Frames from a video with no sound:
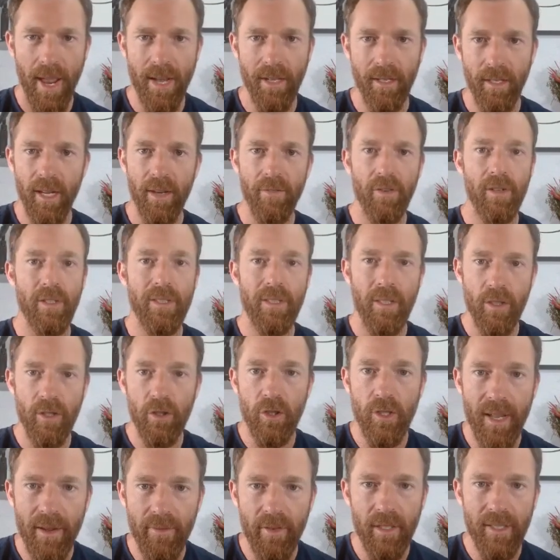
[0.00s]
and
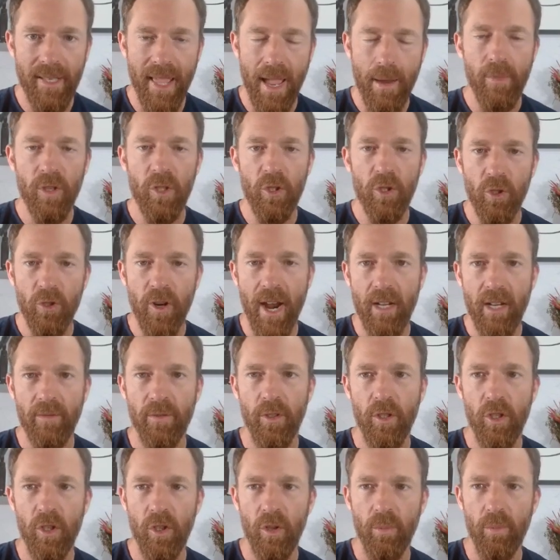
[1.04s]
could even demonstrate
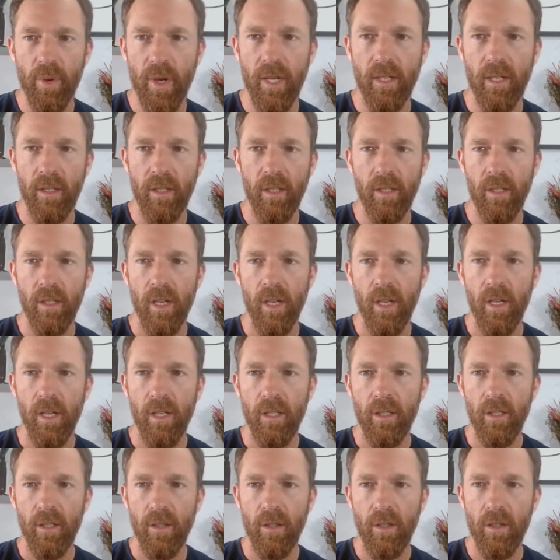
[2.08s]
for you, but
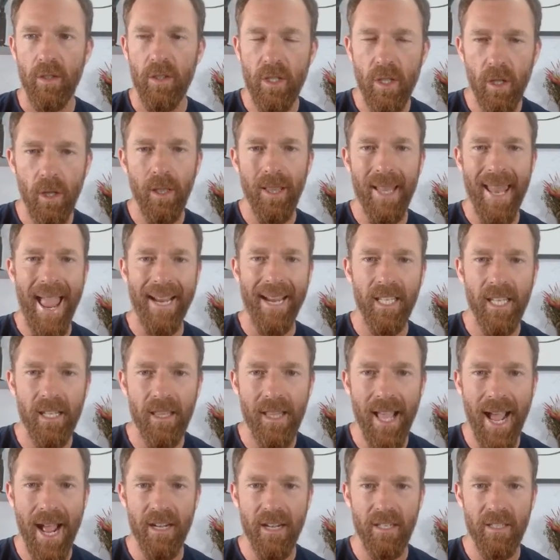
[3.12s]
still
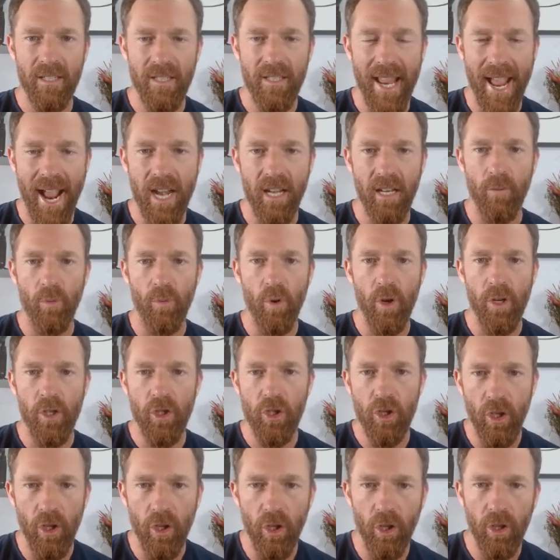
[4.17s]
lacking the understanding of what
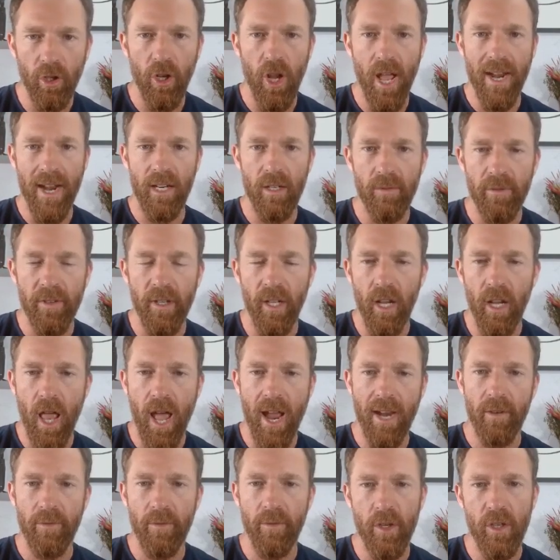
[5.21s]
it should look like and feel
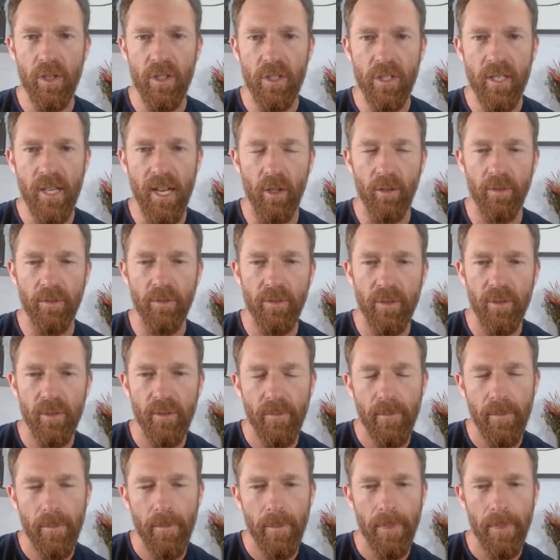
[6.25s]
like for yourself?